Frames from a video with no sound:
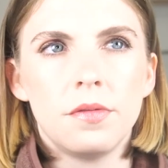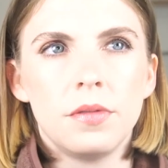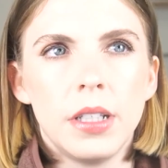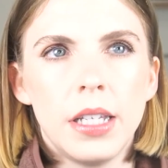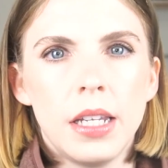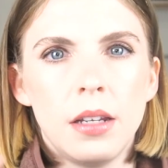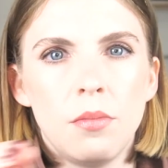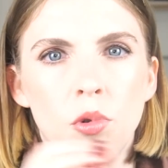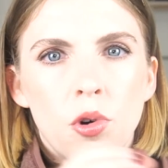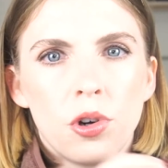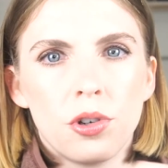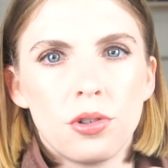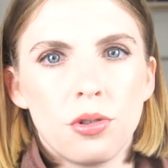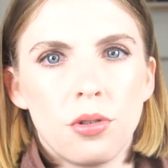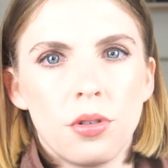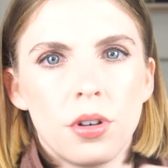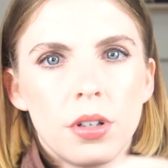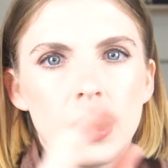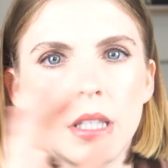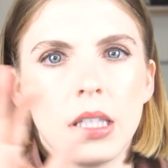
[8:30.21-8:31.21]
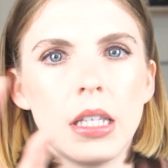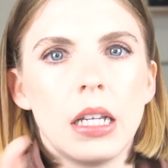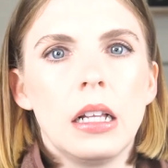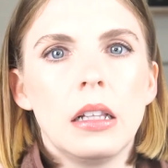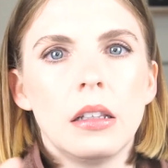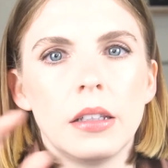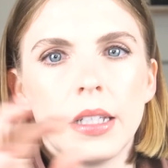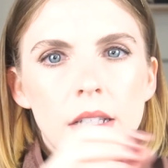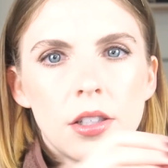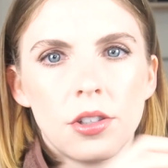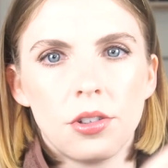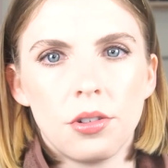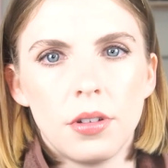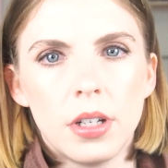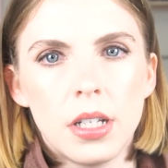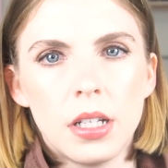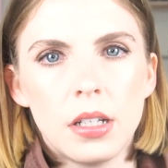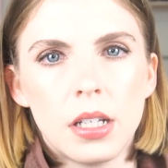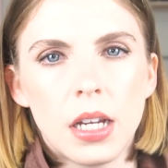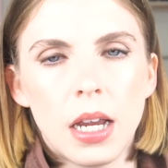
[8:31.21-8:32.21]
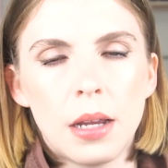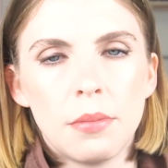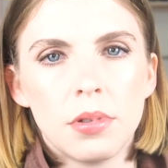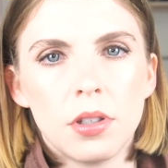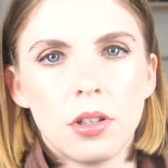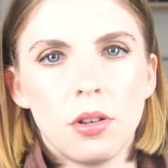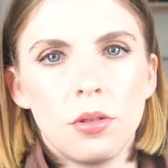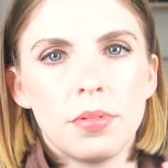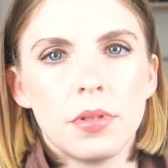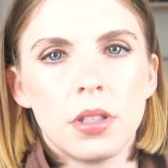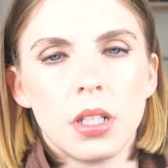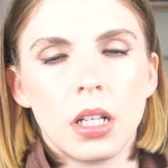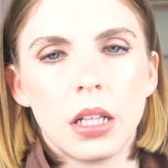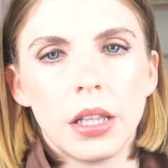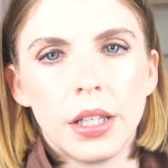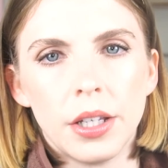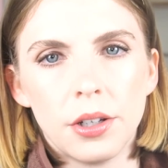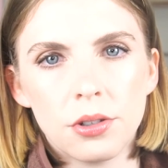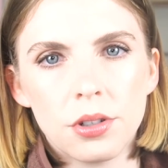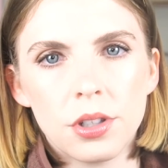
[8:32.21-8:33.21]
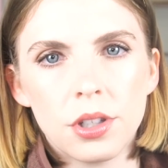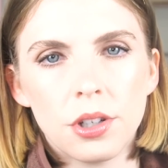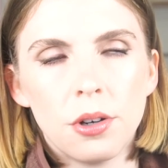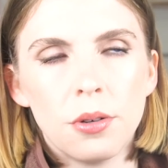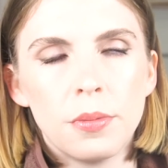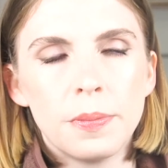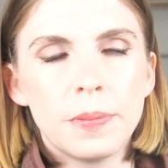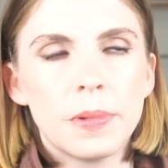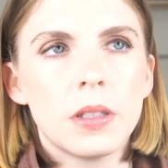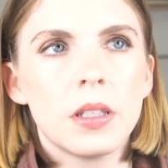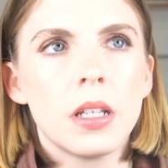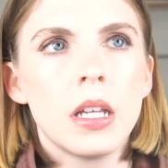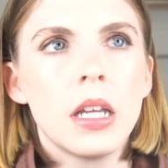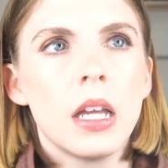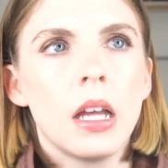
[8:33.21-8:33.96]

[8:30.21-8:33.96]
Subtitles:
Lean more towards the glycerin type soaps, the clear soaps.